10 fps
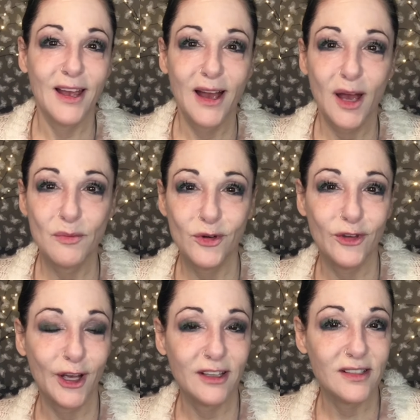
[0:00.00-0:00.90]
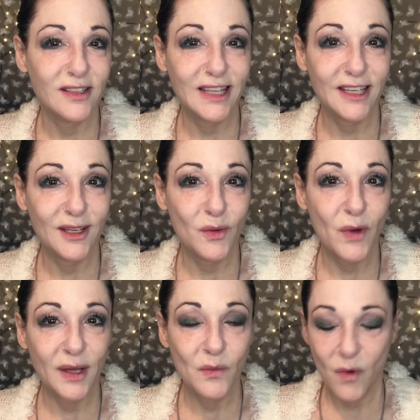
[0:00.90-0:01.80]
I'm moving on to the
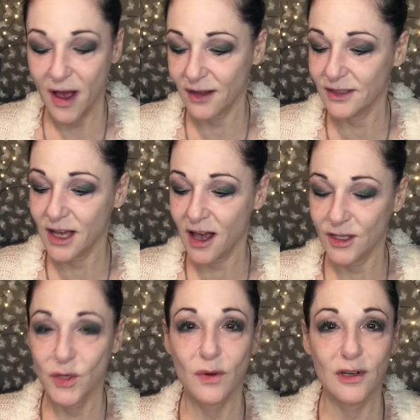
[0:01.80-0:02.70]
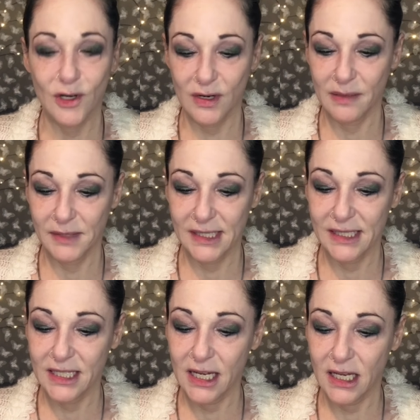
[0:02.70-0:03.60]
Wet n Wild Contour Cream
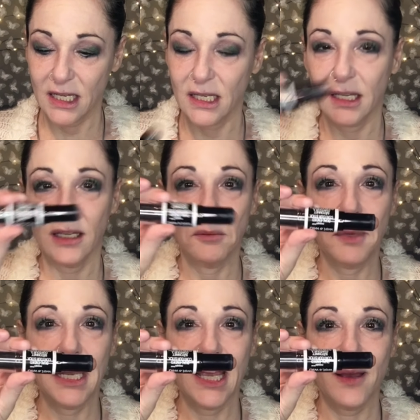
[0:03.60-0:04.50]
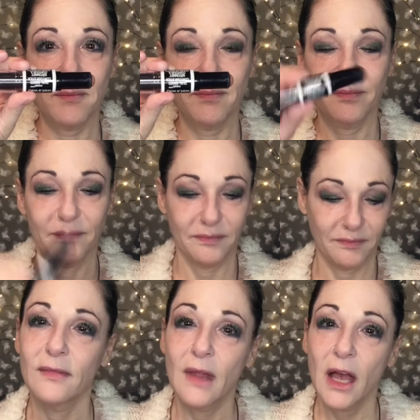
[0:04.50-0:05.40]
Stick in medium.
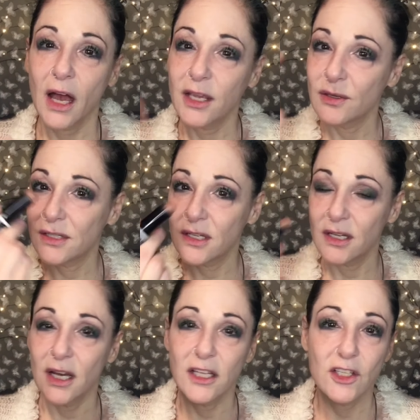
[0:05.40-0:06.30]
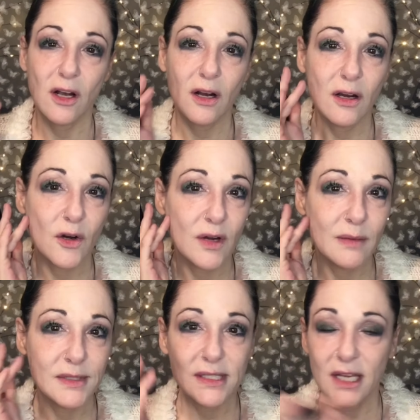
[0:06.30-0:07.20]
I use a darker
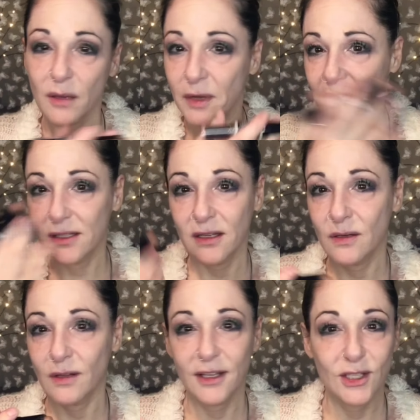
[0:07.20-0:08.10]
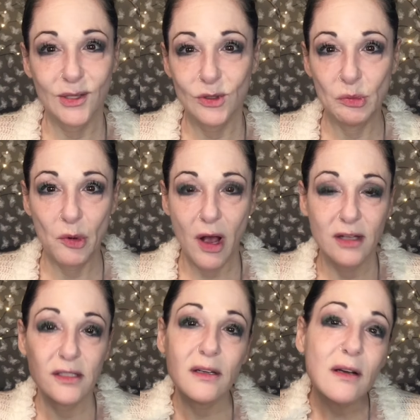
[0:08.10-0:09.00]
cream stick because I don't like to use
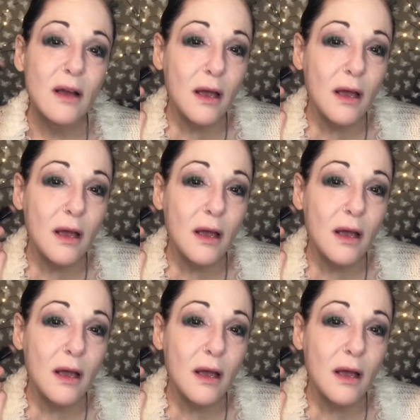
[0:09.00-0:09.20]
bronzer.